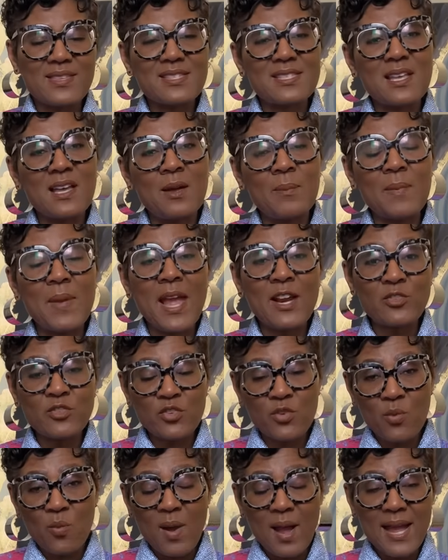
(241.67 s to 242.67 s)
some
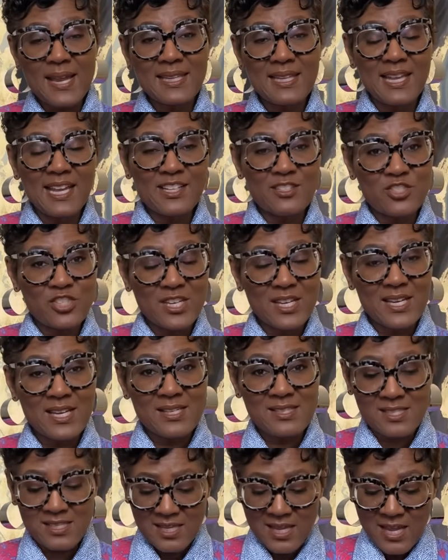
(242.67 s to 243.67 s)
extra wide leg
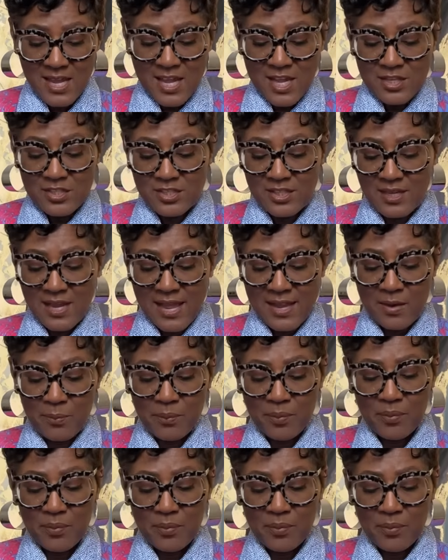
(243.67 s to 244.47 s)
jeans to kind of